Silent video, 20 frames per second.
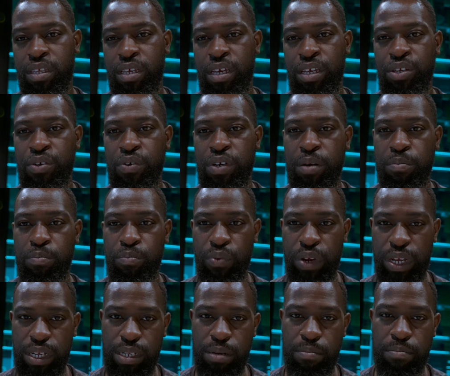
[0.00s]
And you can
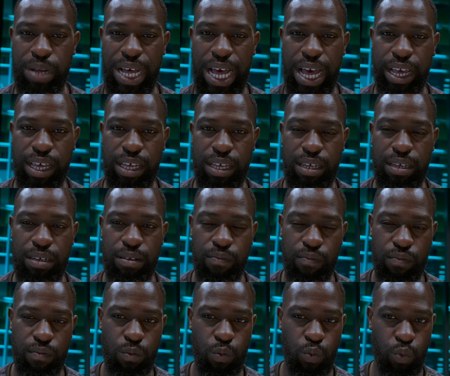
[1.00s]
bring them back
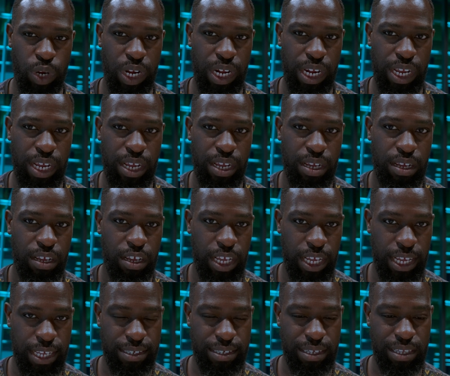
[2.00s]
really
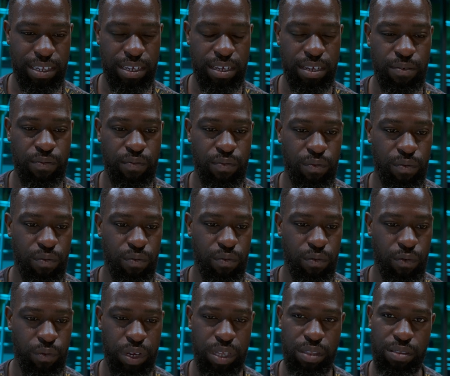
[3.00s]
easily
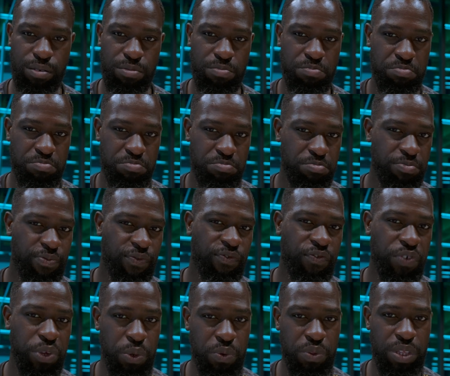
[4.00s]
with
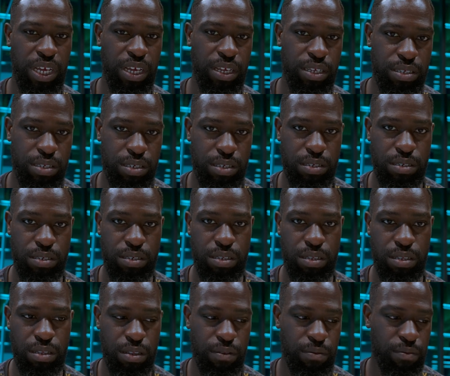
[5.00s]
few things
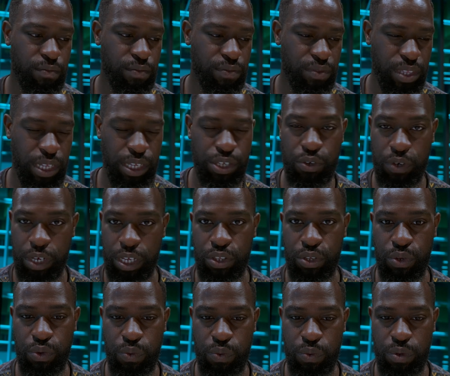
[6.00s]
that you can
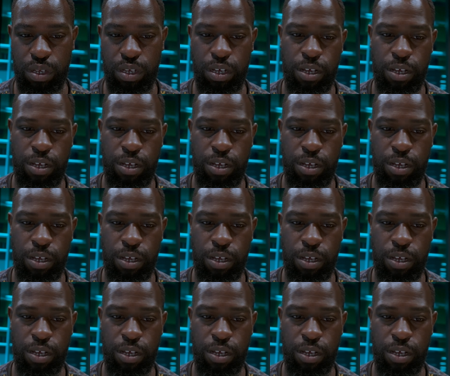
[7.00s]
do.